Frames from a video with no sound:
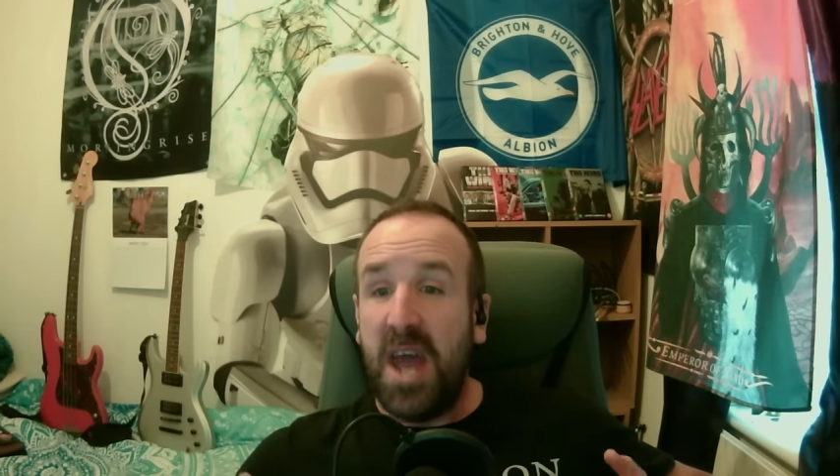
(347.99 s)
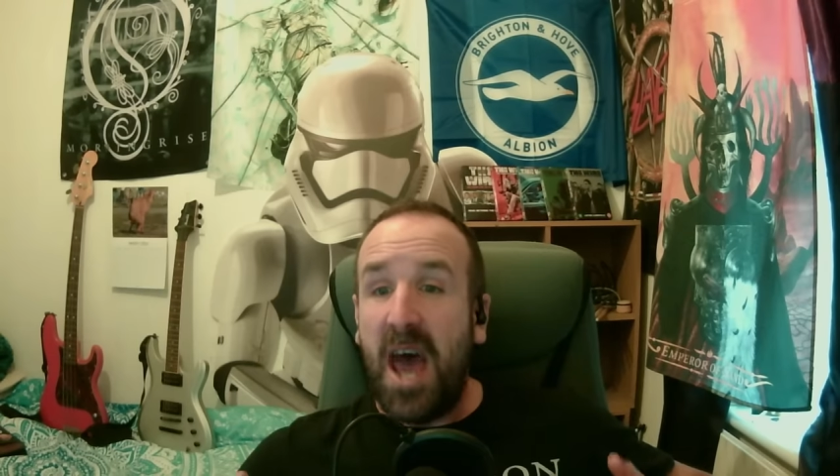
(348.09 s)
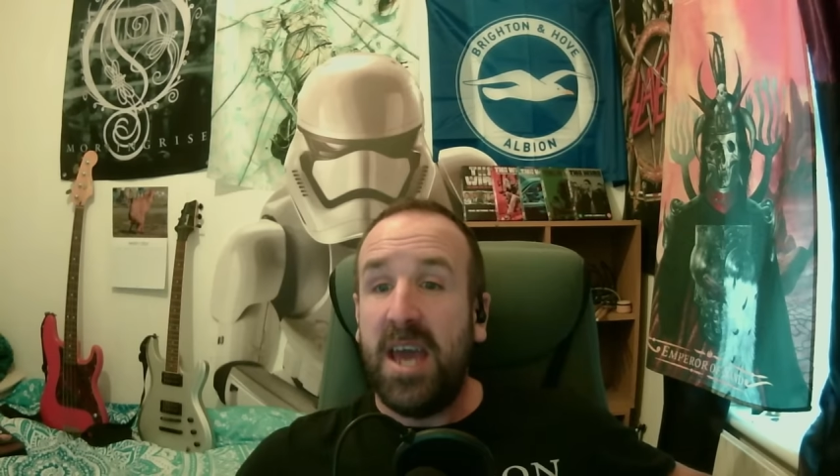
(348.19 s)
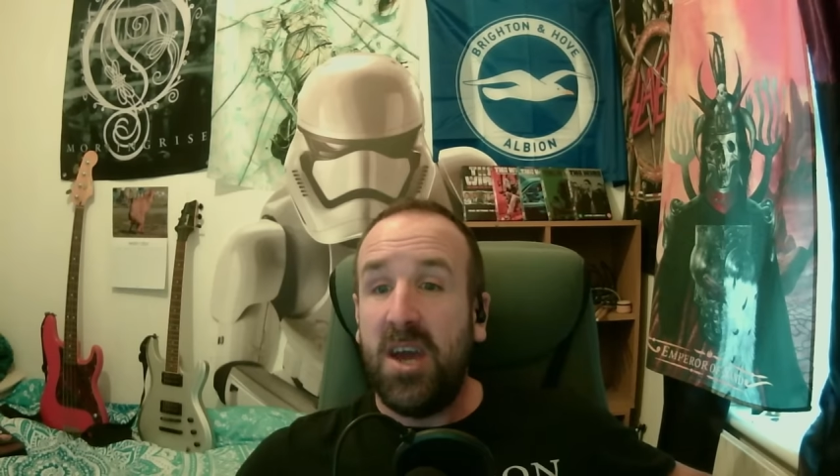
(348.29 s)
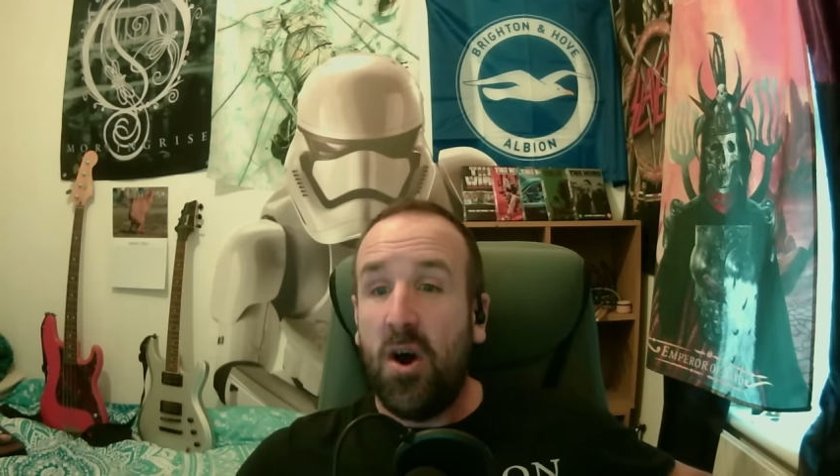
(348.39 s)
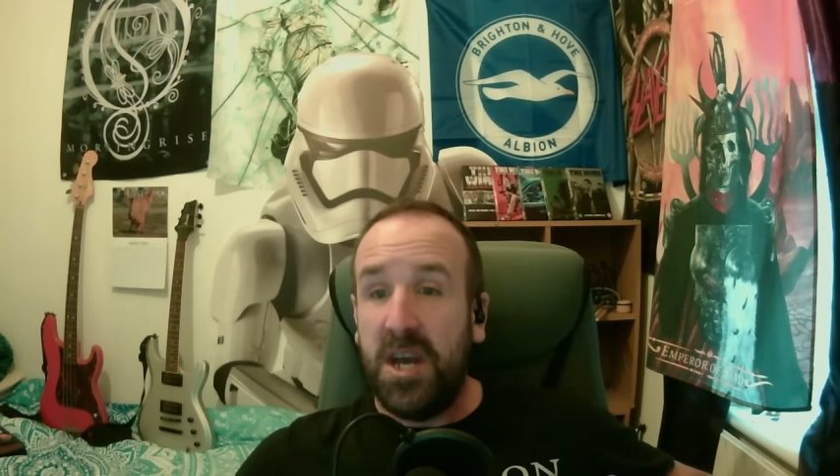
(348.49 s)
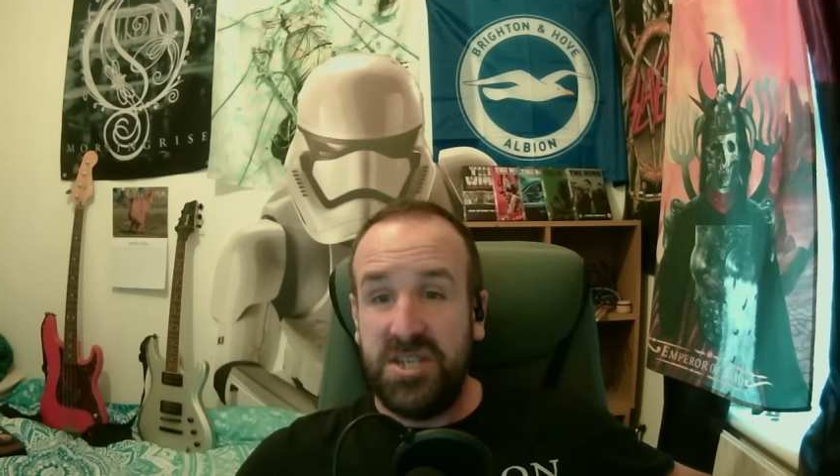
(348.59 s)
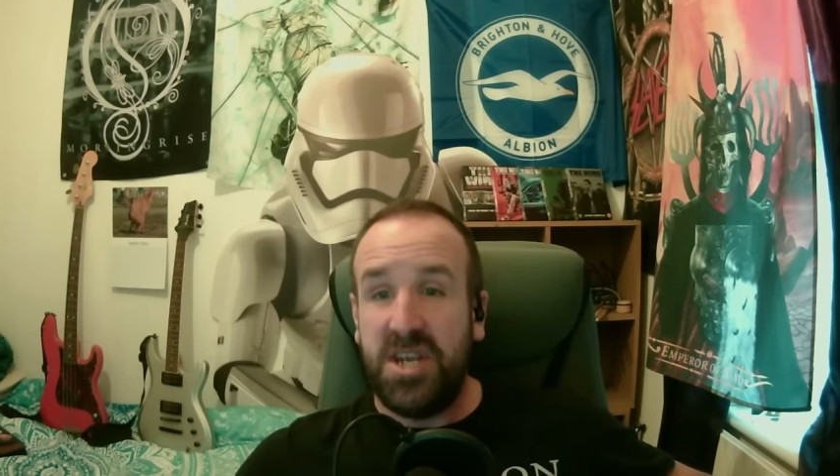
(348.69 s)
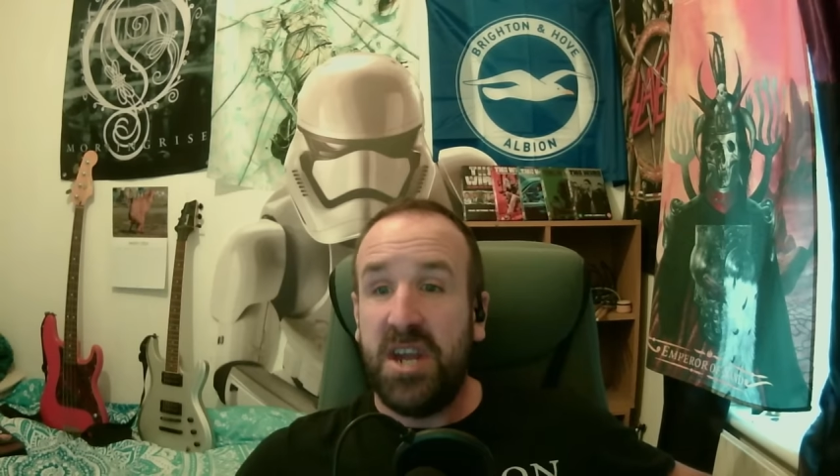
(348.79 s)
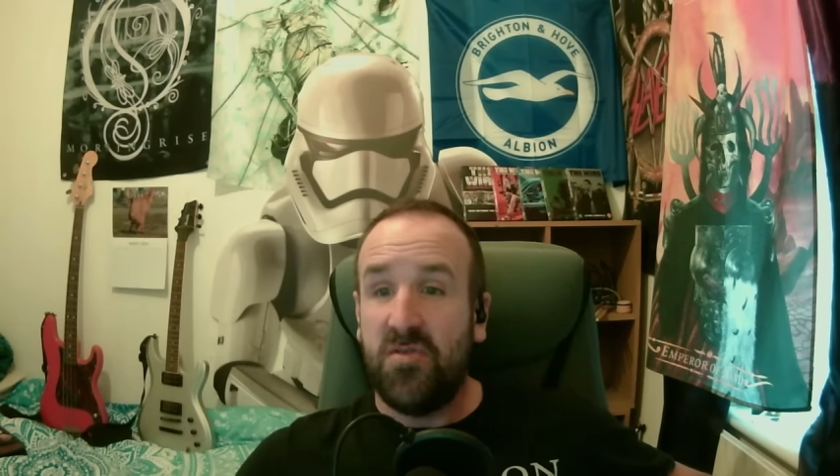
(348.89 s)

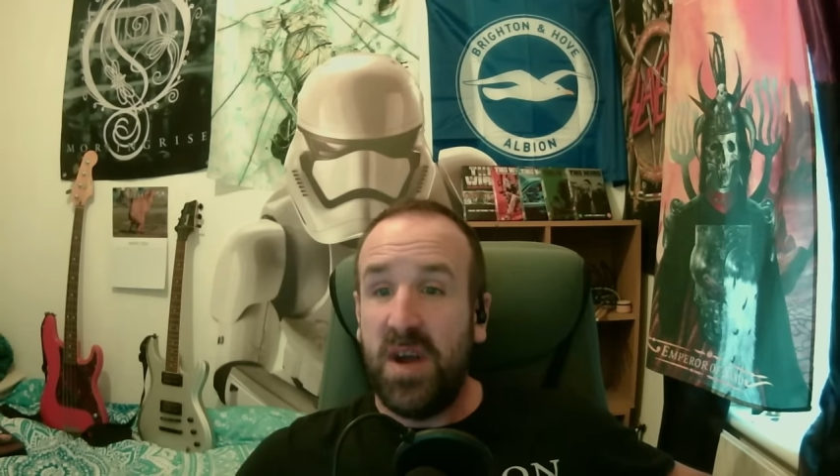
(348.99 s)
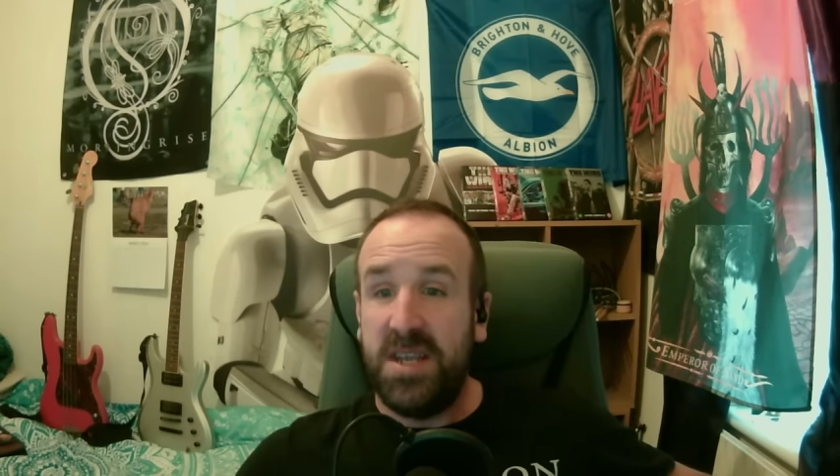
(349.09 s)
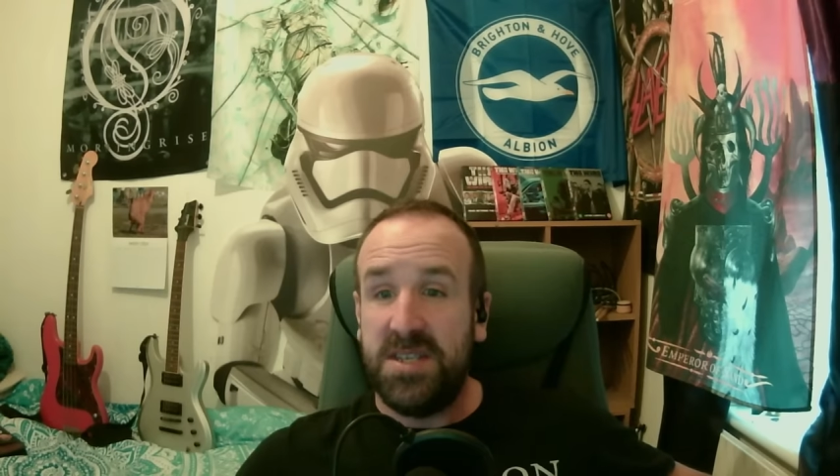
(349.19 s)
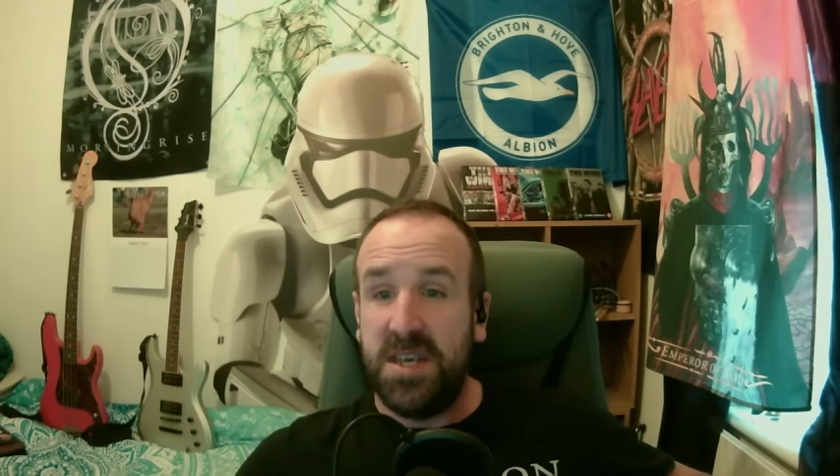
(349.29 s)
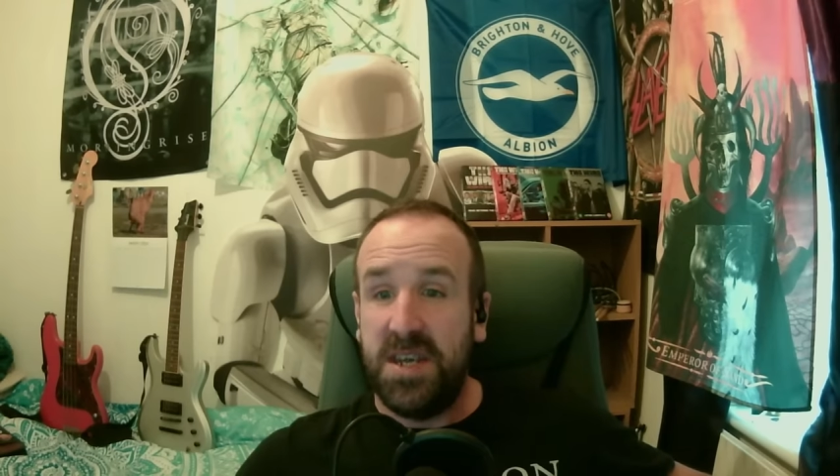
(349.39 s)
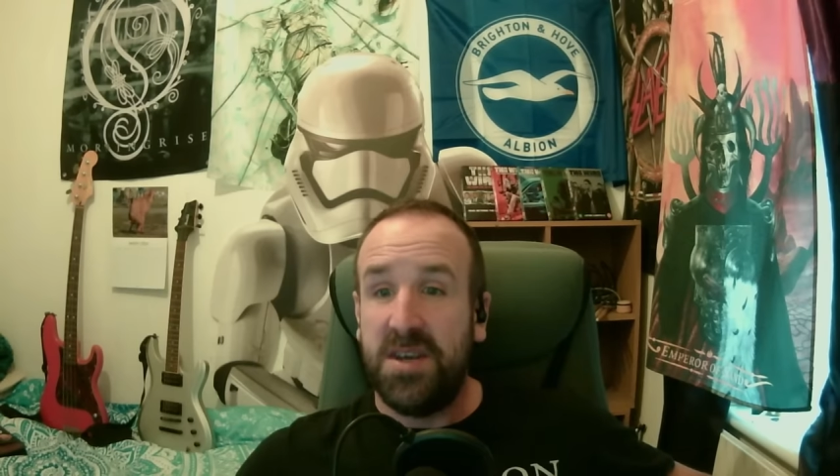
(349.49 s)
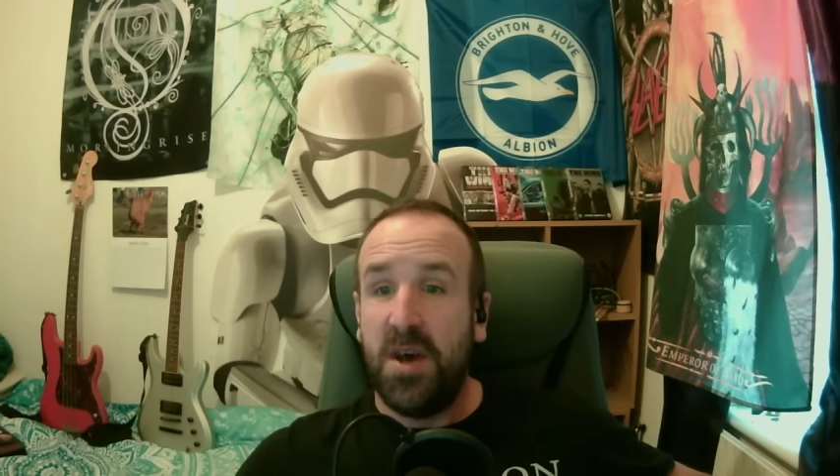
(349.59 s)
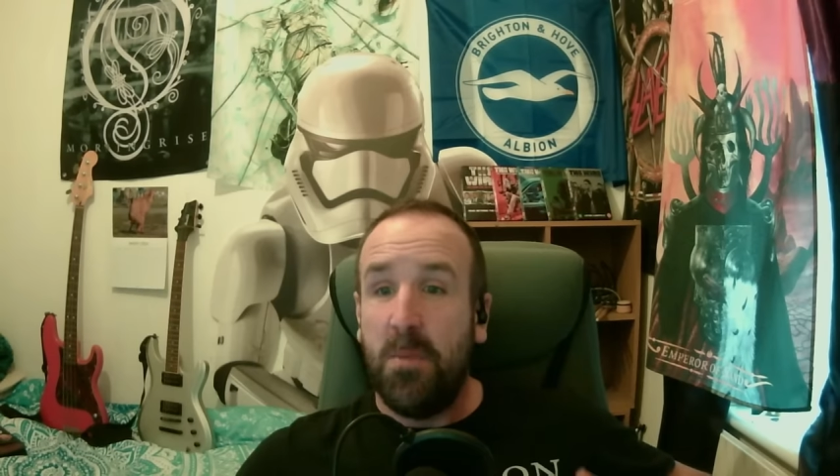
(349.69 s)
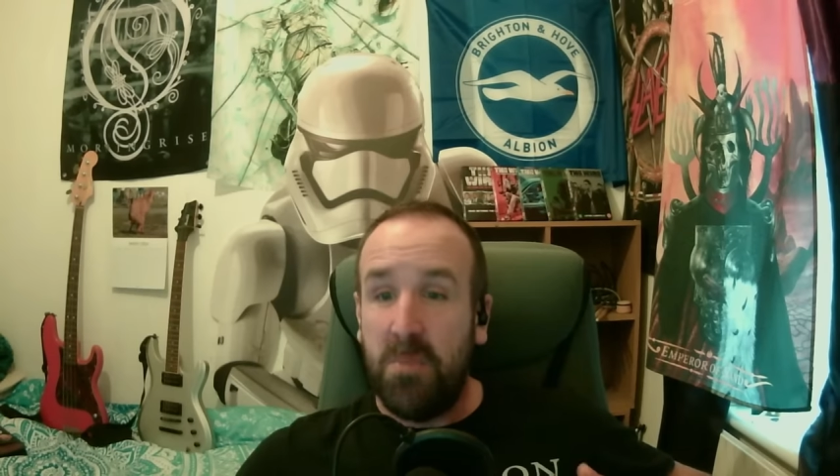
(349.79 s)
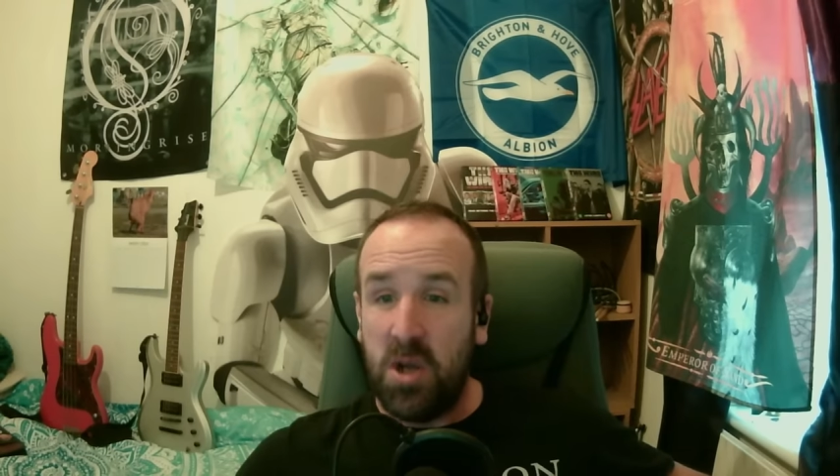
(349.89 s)
AI-generated
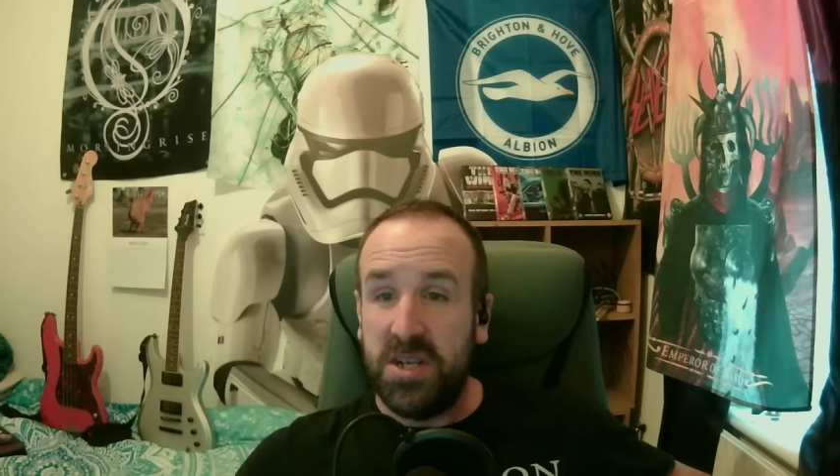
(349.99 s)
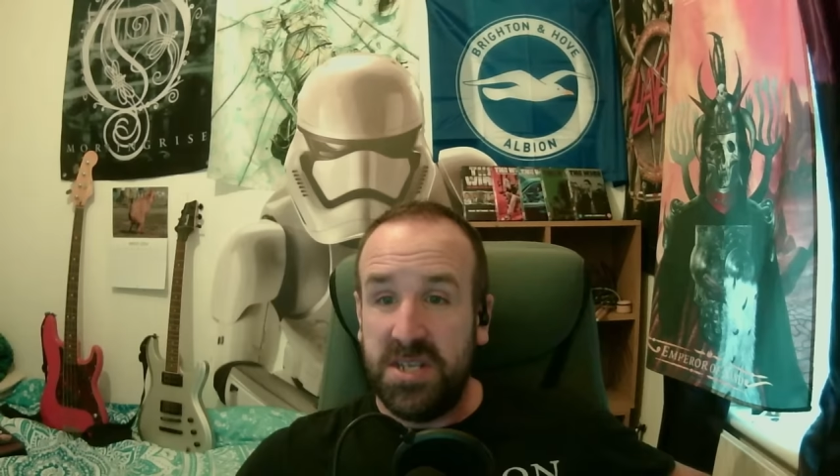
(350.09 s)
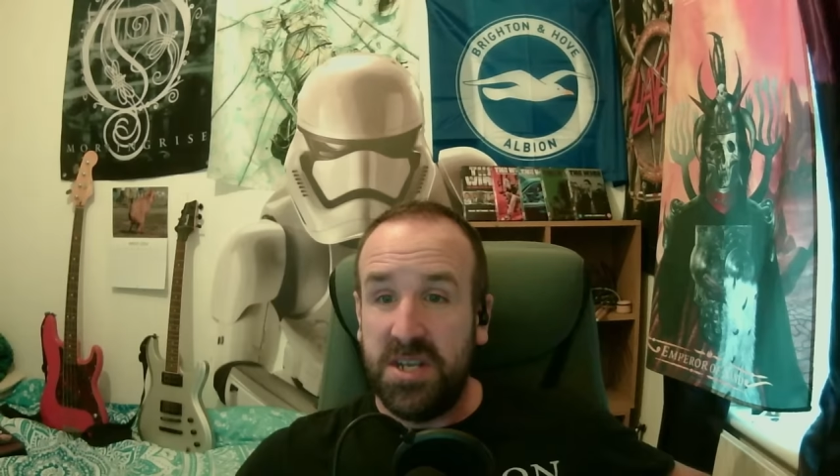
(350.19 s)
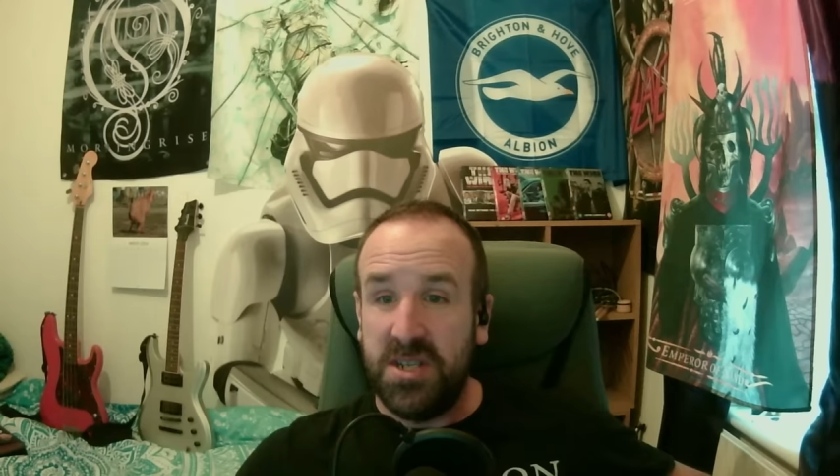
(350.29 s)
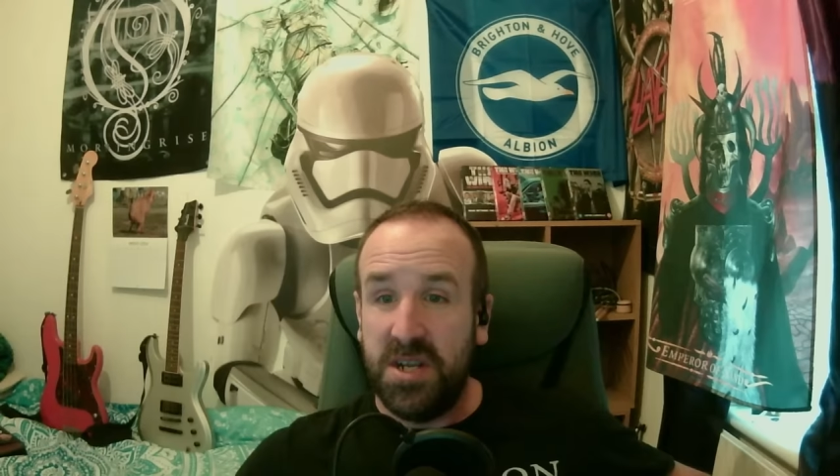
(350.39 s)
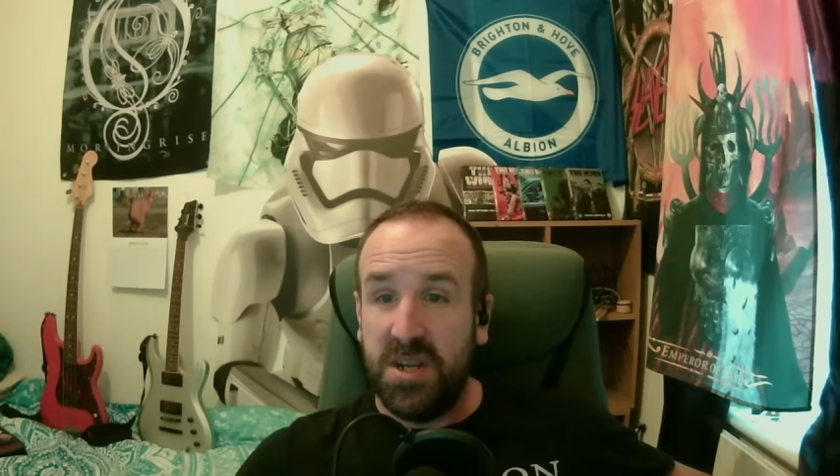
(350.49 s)
politician.